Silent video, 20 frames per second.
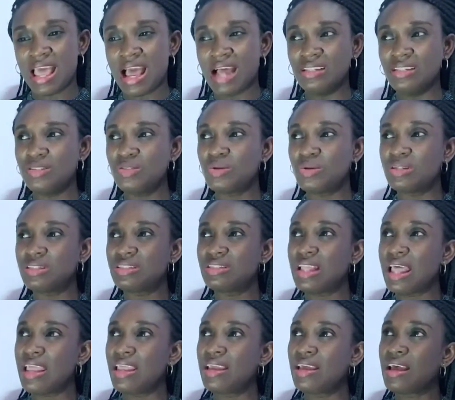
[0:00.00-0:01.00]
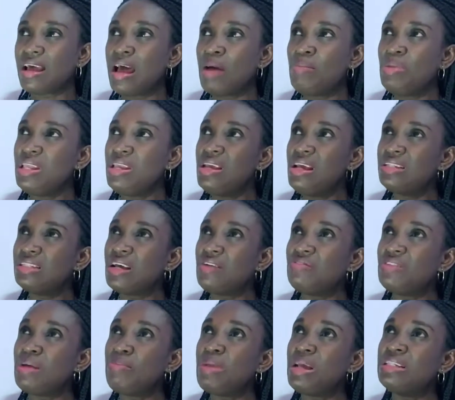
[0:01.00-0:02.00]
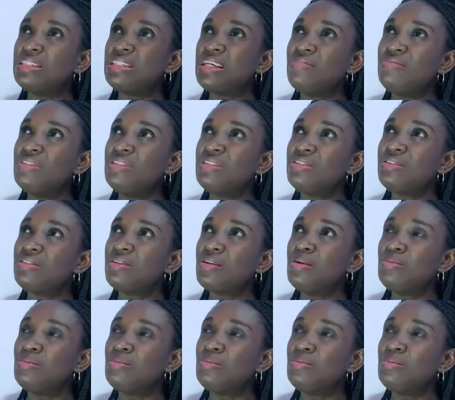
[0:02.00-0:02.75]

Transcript: And this was like how many years after my service?